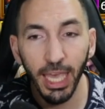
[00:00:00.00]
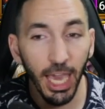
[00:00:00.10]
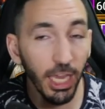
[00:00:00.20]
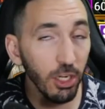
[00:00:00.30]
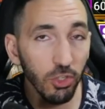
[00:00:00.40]

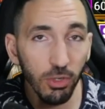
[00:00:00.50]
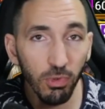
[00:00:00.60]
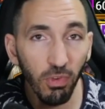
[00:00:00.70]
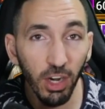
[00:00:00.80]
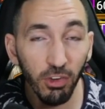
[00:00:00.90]
And in terms
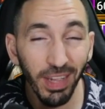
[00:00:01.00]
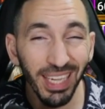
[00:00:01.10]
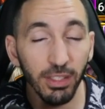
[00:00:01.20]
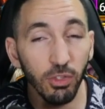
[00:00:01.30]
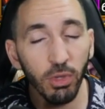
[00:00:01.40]
of
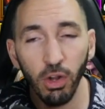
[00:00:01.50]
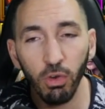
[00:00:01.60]
artifacts, you cannot